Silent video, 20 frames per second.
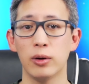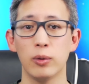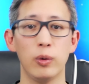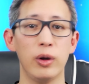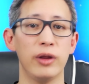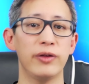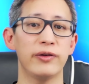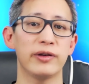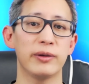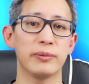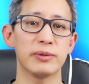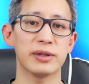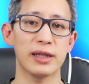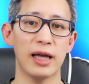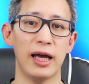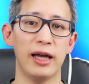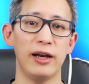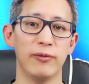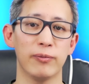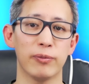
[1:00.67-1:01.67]
with some
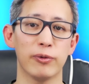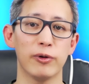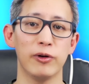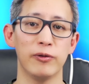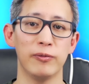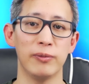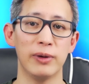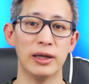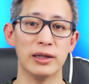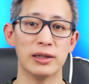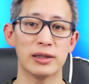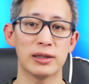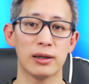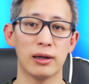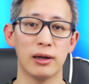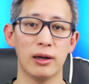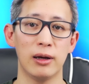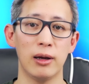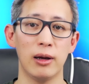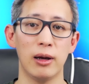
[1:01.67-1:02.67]
slight improvements.
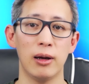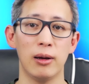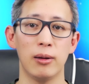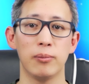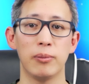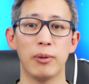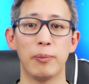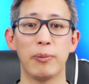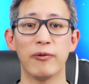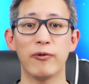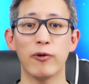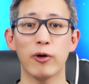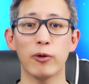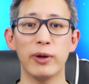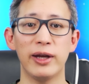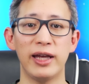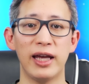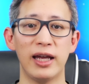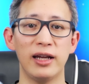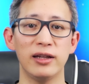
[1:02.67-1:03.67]
But before
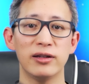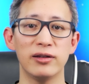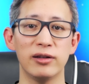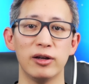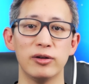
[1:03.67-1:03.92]
we get into